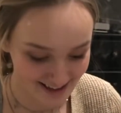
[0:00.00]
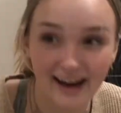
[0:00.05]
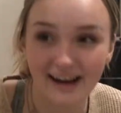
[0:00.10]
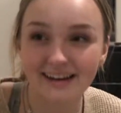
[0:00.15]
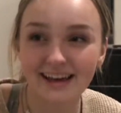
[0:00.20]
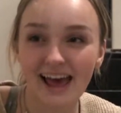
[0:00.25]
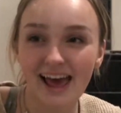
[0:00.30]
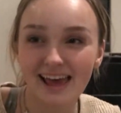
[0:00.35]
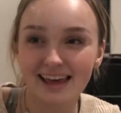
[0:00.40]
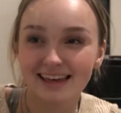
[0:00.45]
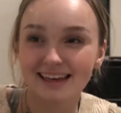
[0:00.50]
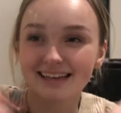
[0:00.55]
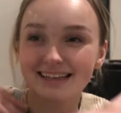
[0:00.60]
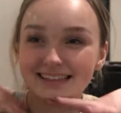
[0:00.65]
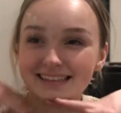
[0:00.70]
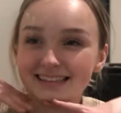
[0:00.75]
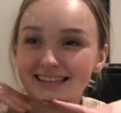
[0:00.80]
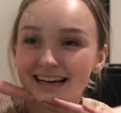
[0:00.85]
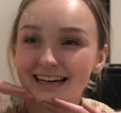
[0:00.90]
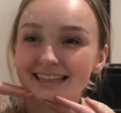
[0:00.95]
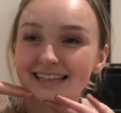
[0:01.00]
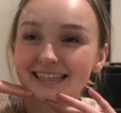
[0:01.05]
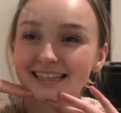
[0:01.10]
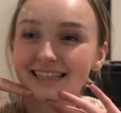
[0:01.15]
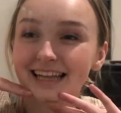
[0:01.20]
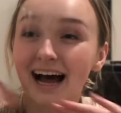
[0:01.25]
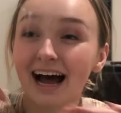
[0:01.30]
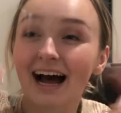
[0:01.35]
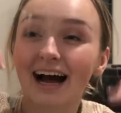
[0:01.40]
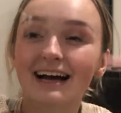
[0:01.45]
Okay, I
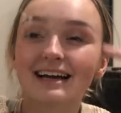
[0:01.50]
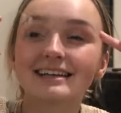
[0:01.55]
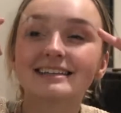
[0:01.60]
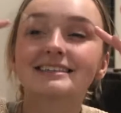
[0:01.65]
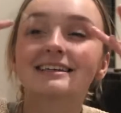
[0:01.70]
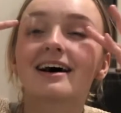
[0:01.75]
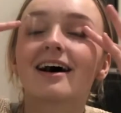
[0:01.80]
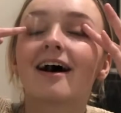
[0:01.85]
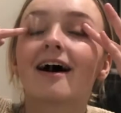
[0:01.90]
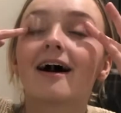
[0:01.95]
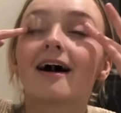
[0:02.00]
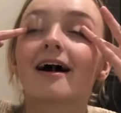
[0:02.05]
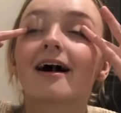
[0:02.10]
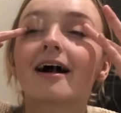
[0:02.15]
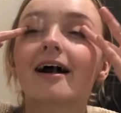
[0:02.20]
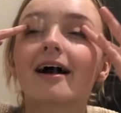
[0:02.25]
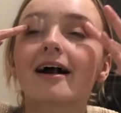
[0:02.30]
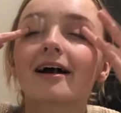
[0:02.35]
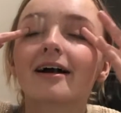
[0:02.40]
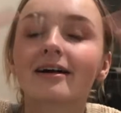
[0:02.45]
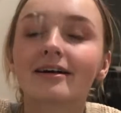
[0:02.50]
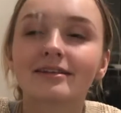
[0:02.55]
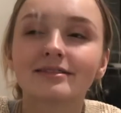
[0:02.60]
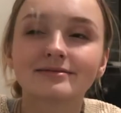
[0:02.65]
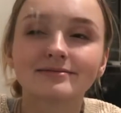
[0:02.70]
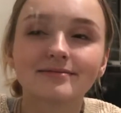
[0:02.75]
think the eyes are